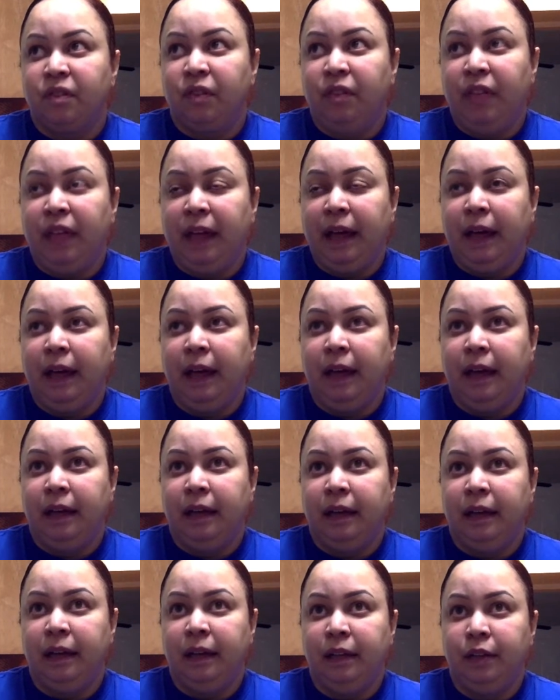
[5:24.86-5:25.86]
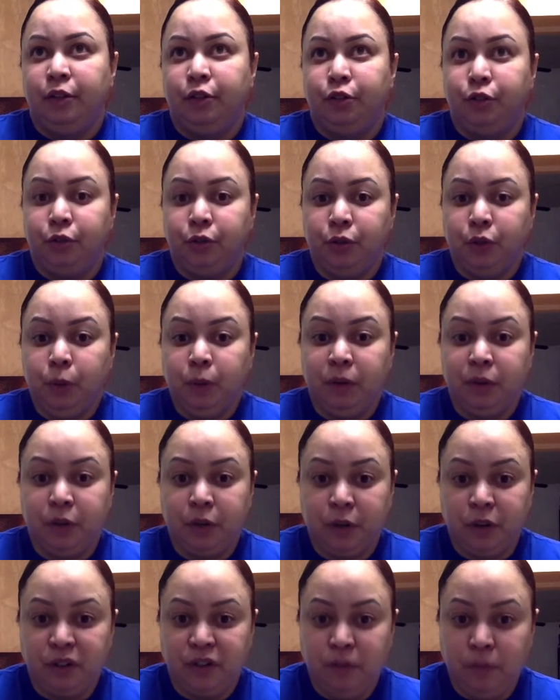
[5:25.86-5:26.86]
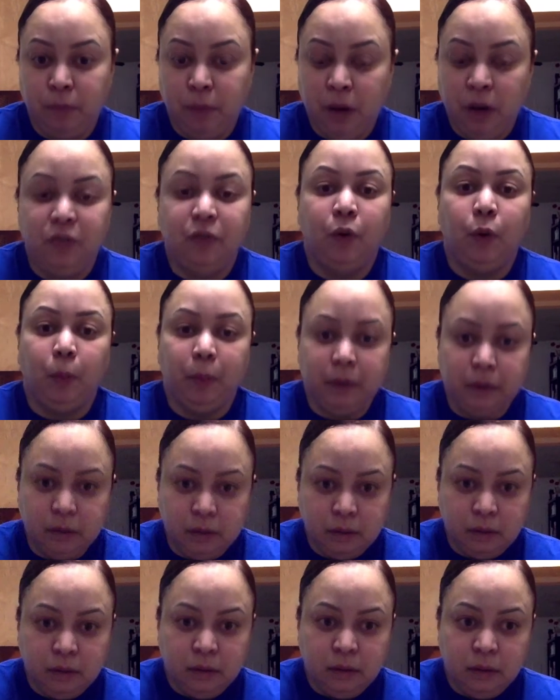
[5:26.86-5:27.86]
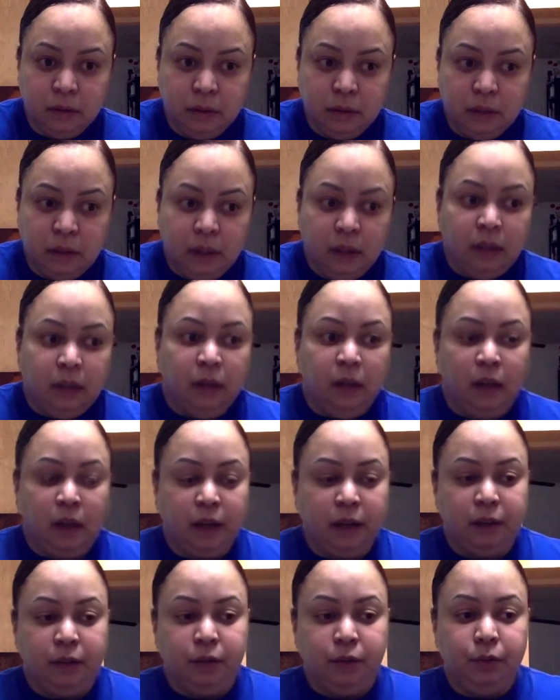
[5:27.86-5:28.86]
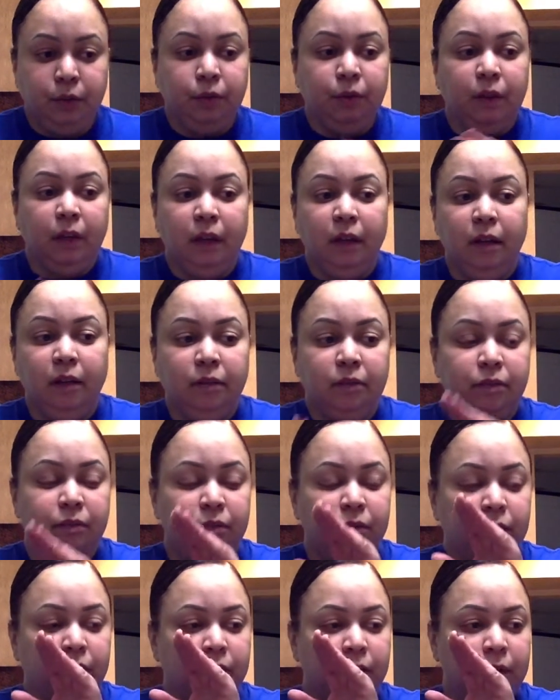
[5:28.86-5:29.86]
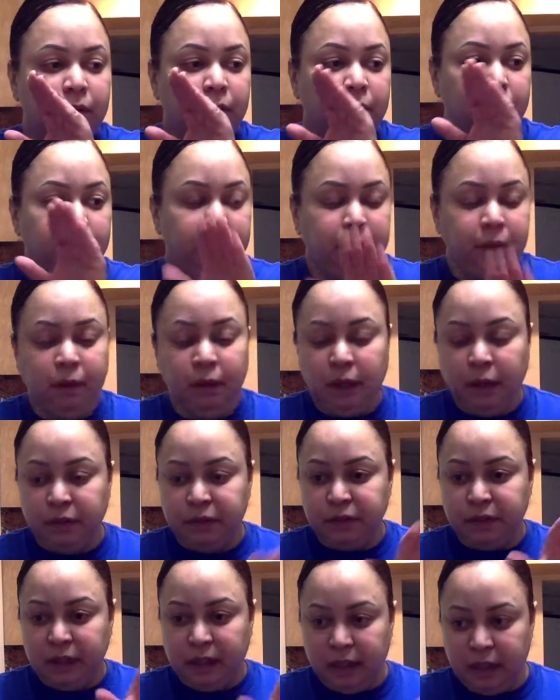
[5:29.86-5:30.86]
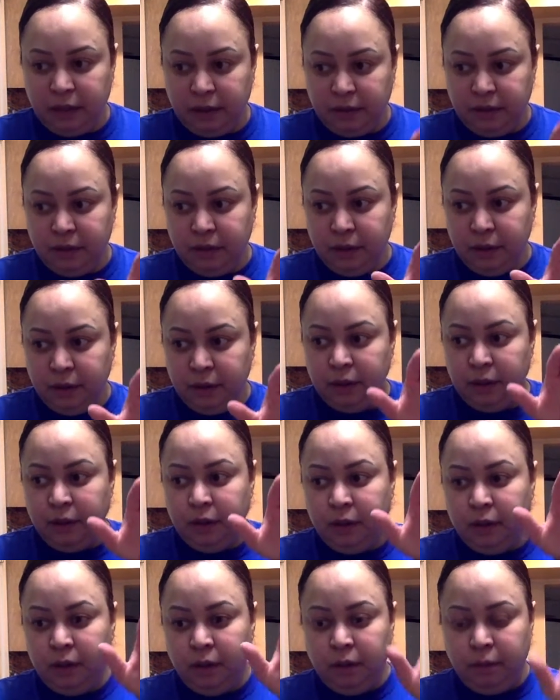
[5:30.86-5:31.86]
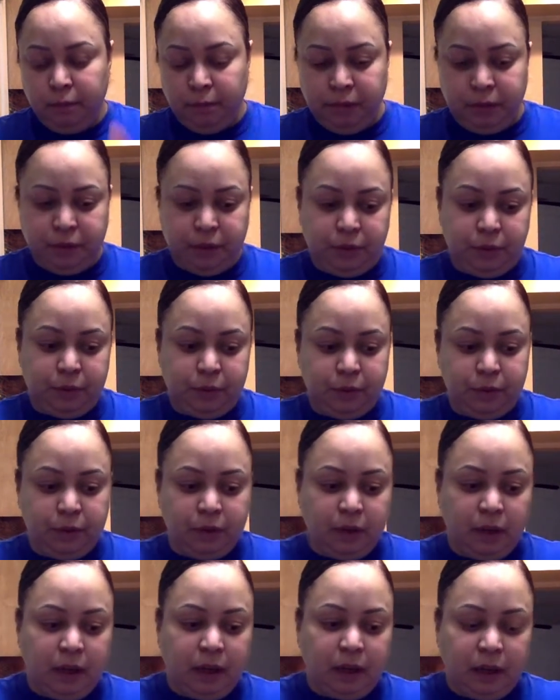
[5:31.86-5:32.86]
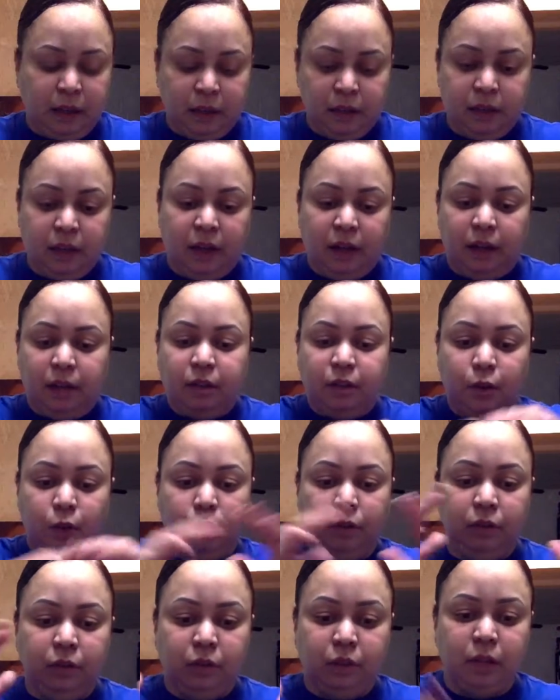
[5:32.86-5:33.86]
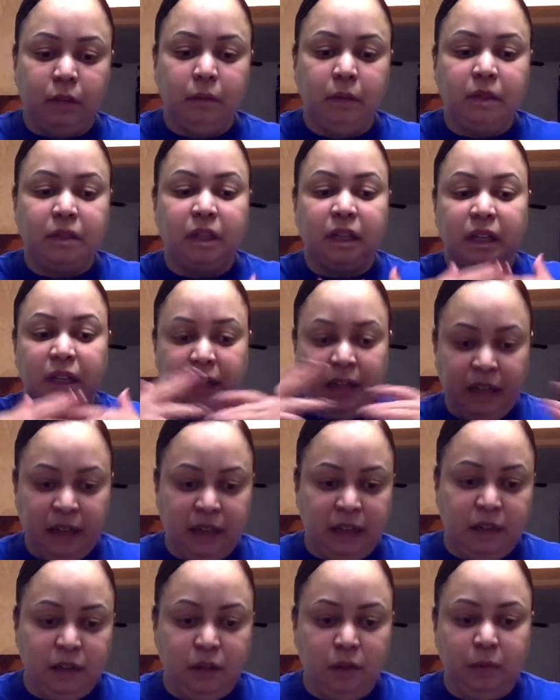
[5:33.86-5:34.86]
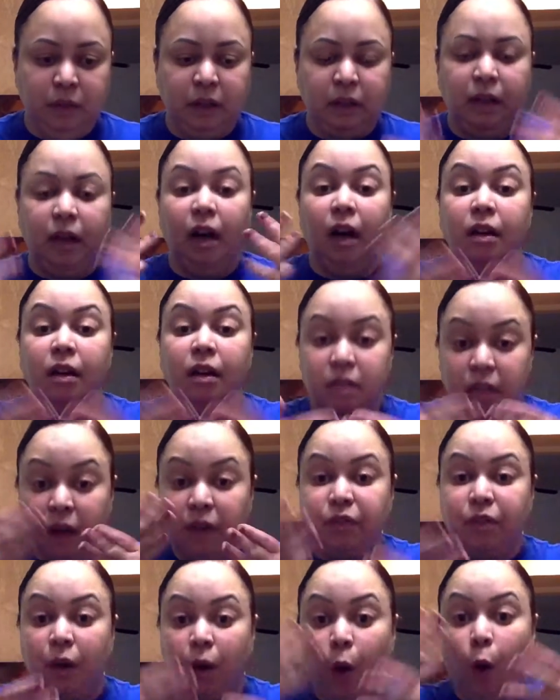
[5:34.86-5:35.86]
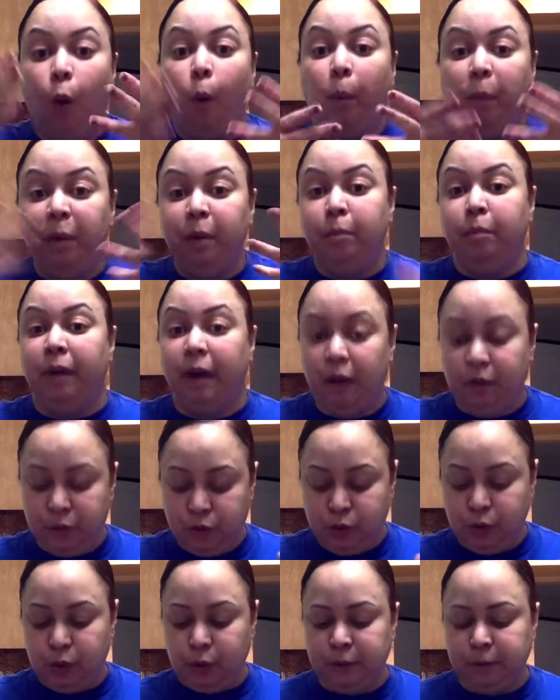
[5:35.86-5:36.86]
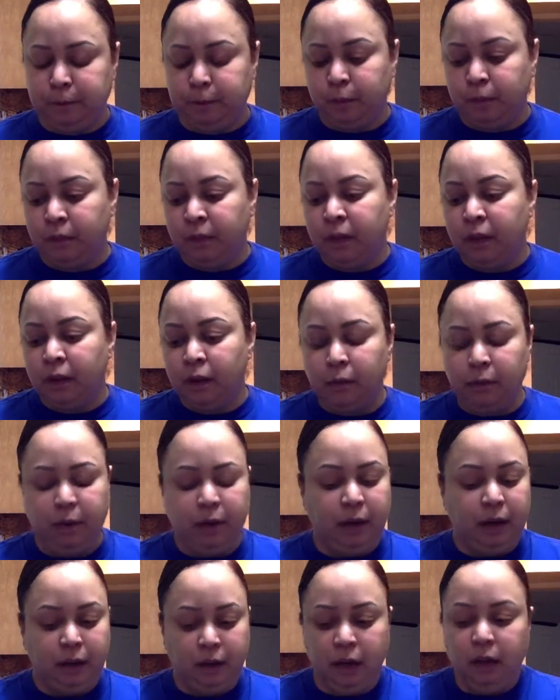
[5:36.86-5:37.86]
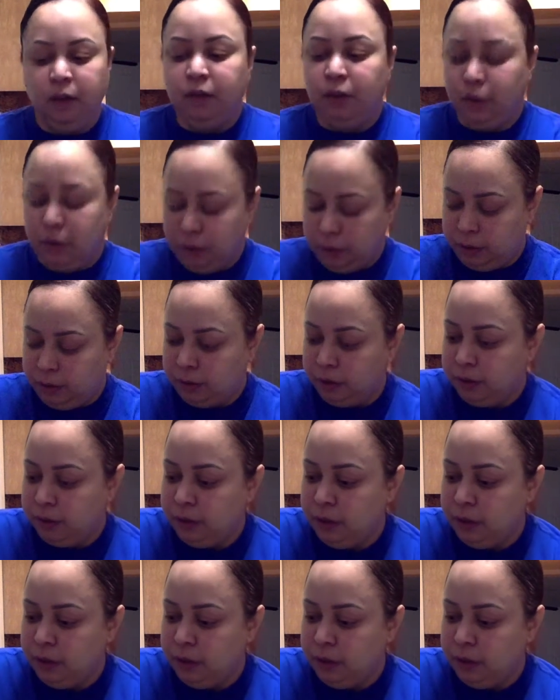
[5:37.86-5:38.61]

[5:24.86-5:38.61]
that chew with their mouth open. I do love B Love's life, but that is only so much I can handle because of the open mouth chewing. But I love her.